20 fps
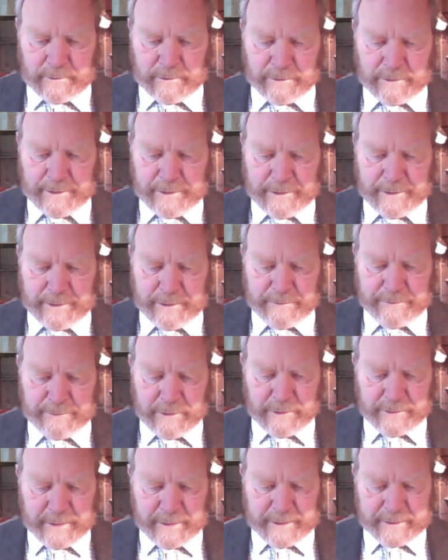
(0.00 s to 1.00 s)
Looking
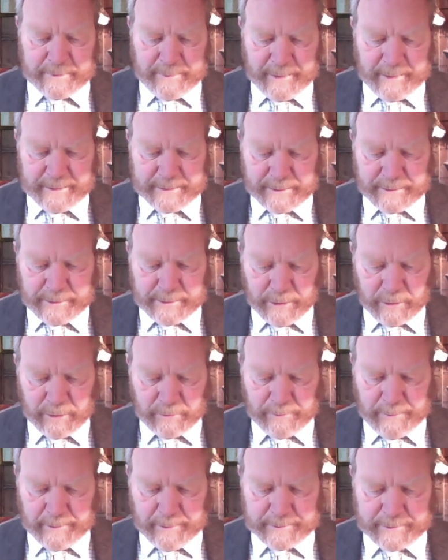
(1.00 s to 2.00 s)
for that blessed
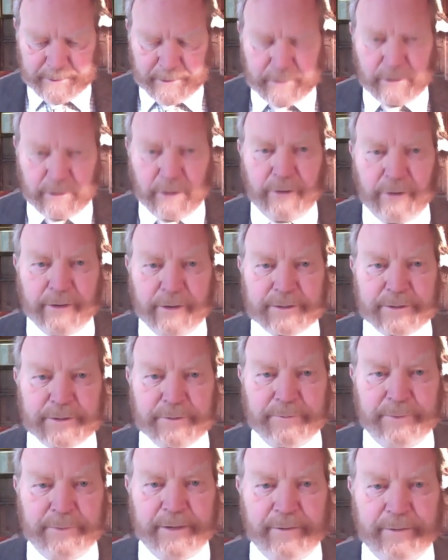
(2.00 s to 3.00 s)
hope and the glorious
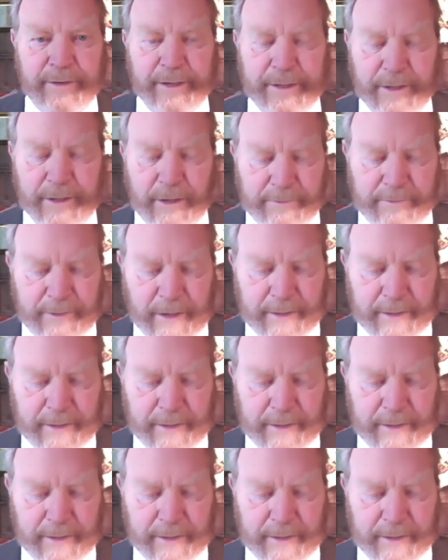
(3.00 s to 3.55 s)
appearing of